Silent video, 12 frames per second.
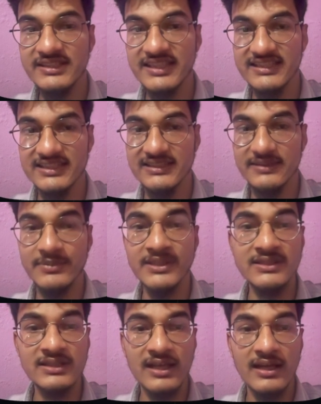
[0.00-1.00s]
CSS
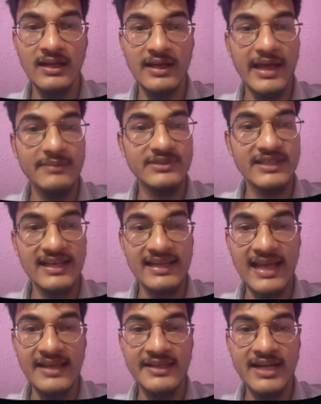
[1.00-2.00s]
snippets, MCL
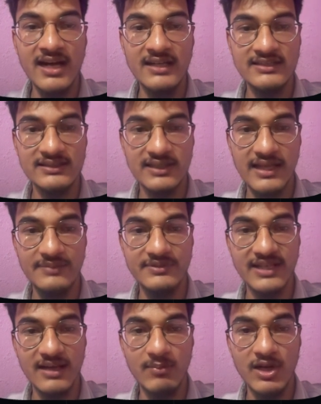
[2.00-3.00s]
gallery cards,
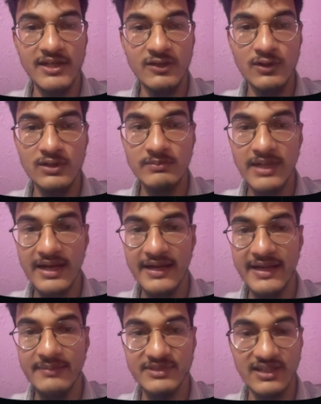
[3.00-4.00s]
MCL multi-column and
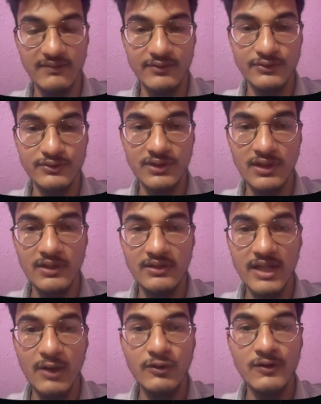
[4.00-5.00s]
MCL views.
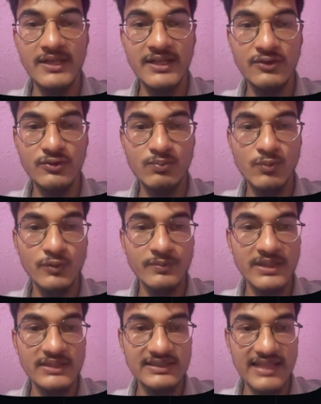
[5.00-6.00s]
Now you'll need to move
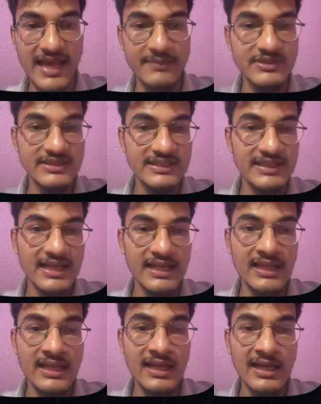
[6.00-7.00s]
this
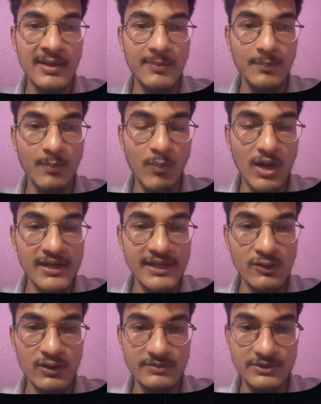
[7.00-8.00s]
MCL
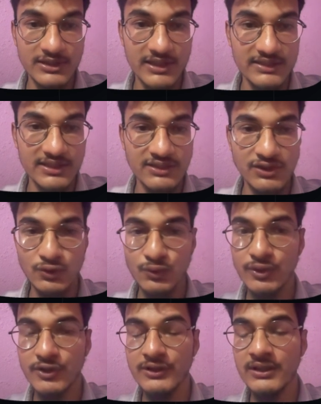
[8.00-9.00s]
multi-column CSS to
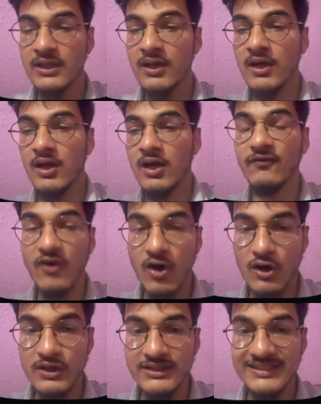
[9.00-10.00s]
your
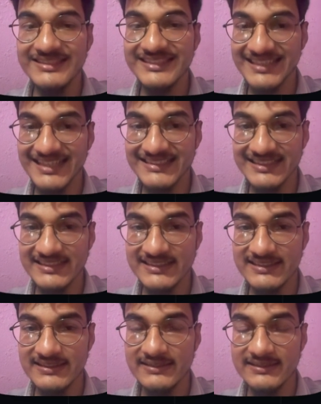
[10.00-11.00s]
boards
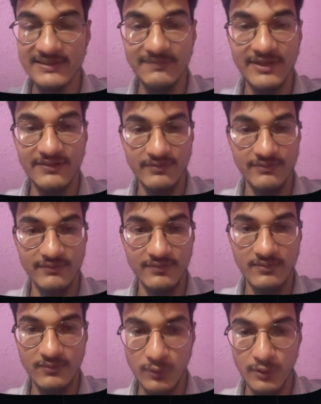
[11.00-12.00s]
CSS snippet
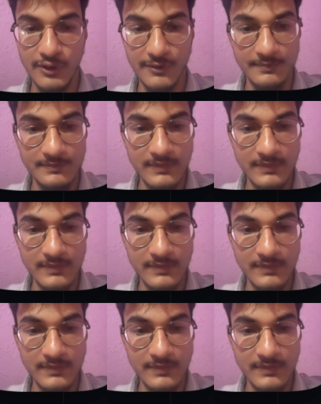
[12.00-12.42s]
folder.